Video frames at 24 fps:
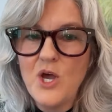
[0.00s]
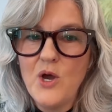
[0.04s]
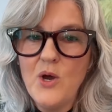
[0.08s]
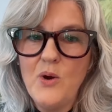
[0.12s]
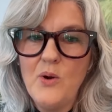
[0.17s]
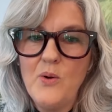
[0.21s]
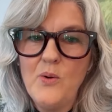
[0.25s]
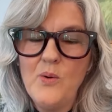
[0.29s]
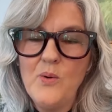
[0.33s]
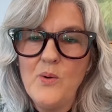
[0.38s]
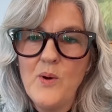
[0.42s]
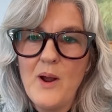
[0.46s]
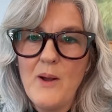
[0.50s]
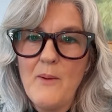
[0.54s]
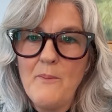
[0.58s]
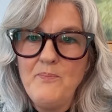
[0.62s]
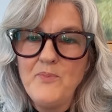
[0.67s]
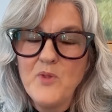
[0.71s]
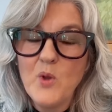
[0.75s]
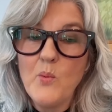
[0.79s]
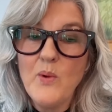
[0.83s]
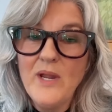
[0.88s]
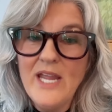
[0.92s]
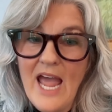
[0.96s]

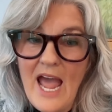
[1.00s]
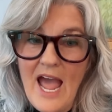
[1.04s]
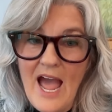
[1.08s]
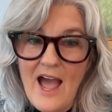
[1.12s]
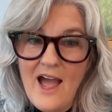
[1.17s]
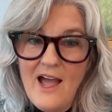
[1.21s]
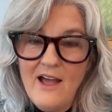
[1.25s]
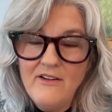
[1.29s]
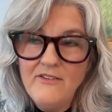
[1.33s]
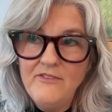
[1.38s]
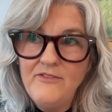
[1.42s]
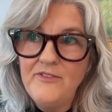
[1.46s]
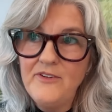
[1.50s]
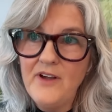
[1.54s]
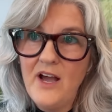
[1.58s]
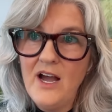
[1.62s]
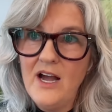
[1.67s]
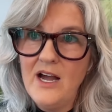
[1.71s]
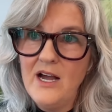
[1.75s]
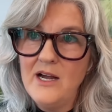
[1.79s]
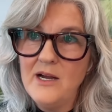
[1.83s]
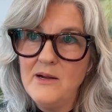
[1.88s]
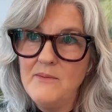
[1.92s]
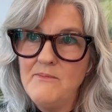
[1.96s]
So we
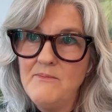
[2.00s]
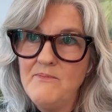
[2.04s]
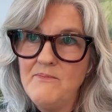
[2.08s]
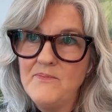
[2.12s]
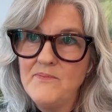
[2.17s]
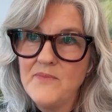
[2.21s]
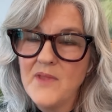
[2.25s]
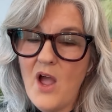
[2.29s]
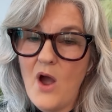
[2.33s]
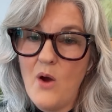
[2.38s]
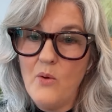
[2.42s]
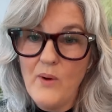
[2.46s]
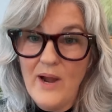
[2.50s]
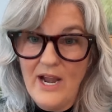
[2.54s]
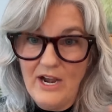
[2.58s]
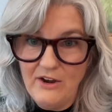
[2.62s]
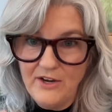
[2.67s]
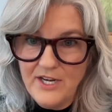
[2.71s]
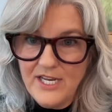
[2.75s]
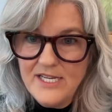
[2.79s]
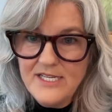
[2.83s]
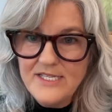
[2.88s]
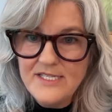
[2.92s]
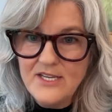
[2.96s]
have um,
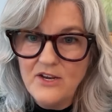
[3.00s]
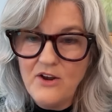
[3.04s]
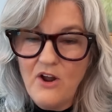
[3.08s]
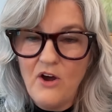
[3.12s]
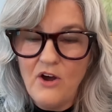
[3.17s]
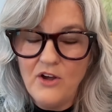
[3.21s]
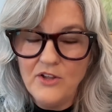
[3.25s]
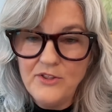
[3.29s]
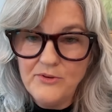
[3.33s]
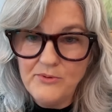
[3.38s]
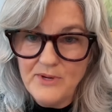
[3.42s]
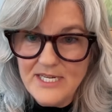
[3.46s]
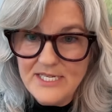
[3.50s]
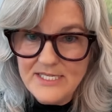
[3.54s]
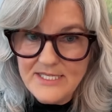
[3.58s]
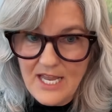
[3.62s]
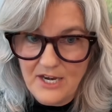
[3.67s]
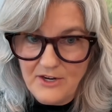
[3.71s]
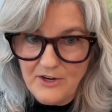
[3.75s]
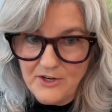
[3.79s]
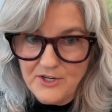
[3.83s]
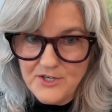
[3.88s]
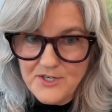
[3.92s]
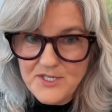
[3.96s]
awareness in all
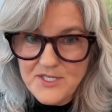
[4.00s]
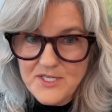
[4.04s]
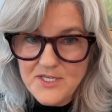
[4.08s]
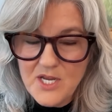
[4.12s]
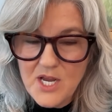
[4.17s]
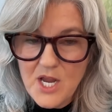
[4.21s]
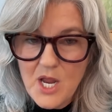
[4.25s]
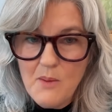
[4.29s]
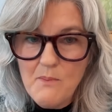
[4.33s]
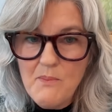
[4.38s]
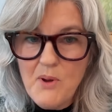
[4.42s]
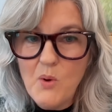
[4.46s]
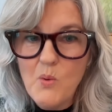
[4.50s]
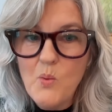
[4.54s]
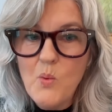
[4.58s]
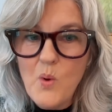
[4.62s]
three centers,